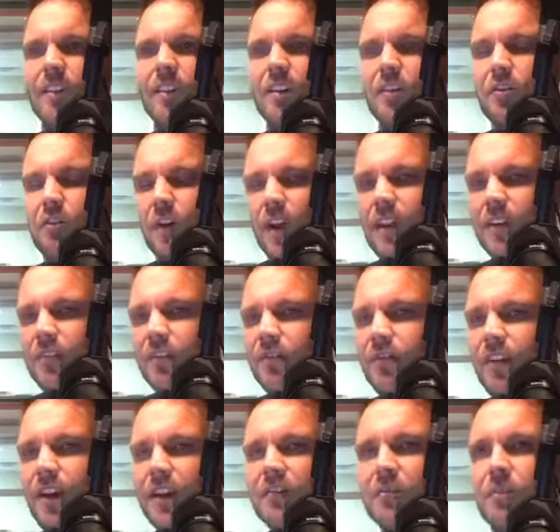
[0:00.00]
the greatest
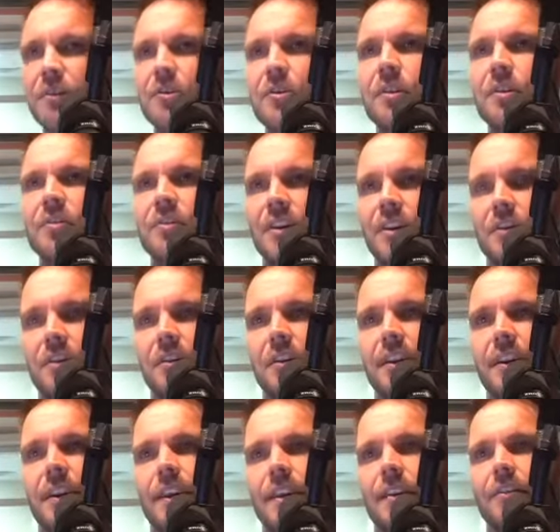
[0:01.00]
investment you can tell your
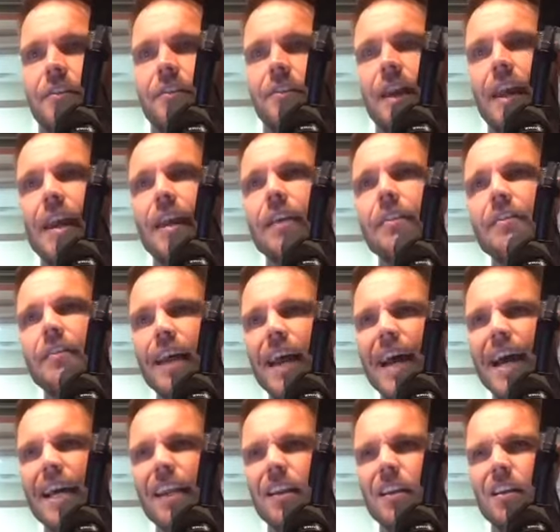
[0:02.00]
kids is, hey,
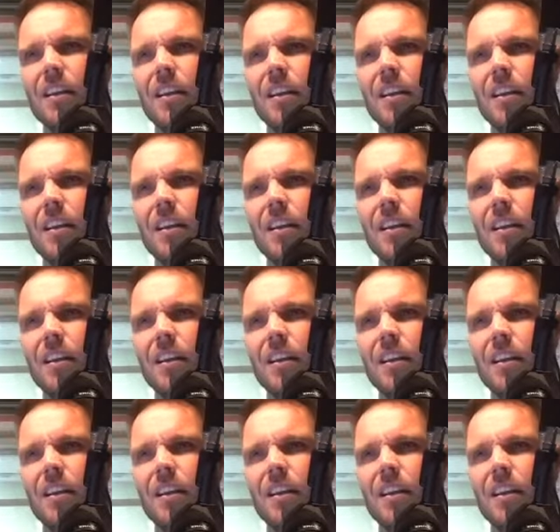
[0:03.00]
Dad